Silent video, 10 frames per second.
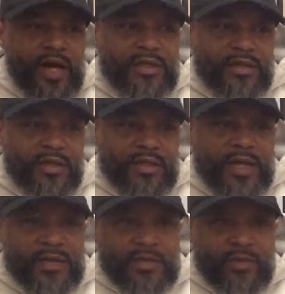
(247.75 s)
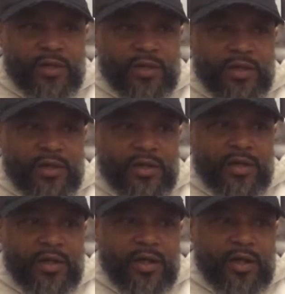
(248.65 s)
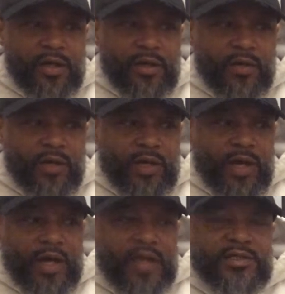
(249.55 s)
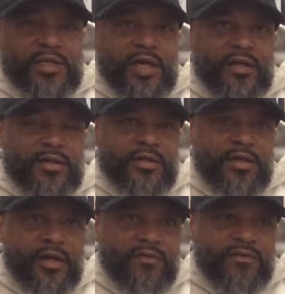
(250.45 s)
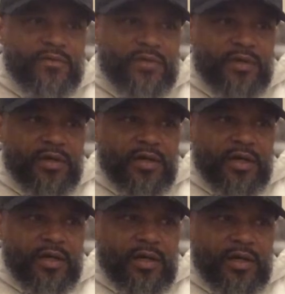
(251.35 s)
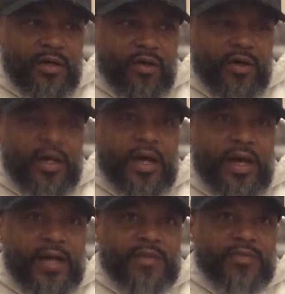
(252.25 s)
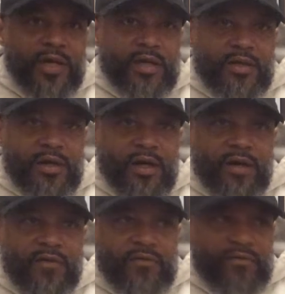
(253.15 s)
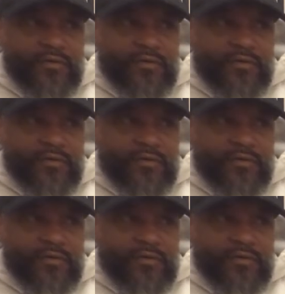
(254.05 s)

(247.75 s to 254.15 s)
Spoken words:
I think that's where we're not educated enough on that aspect of